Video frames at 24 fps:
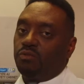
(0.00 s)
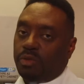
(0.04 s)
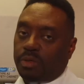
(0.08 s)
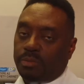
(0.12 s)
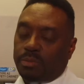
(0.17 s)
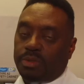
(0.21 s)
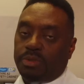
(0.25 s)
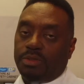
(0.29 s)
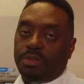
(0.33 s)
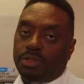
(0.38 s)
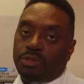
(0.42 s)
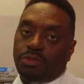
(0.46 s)

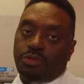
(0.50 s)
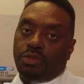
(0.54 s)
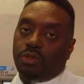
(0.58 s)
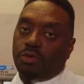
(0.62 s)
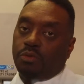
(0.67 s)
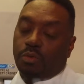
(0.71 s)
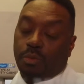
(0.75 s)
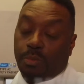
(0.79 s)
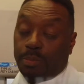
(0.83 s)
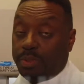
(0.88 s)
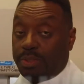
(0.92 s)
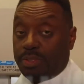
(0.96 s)
women this year
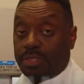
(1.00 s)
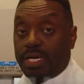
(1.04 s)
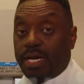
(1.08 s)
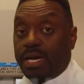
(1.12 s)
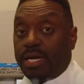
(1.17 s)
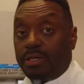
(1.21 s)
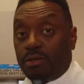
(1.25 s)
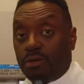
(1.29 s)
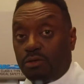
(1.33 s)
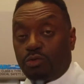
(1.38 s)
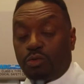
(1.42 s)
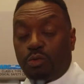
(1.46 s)
will be
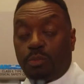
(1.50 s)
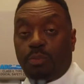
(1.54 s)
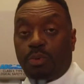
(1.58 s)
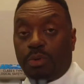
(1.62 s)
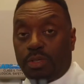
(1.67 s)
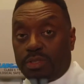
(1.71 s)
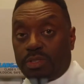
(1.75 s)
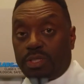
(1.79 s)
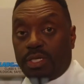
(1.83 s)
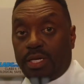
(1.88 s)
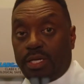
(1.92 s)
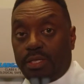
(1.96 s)
diagnosed with
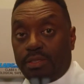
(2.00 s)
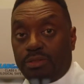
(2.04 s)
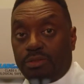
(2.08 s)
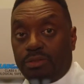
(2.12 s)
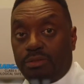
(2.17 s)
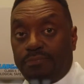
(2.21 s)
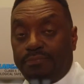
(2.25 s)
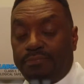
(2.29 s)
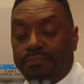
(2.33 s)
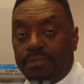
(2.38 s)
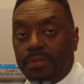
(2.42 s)
breast cancer.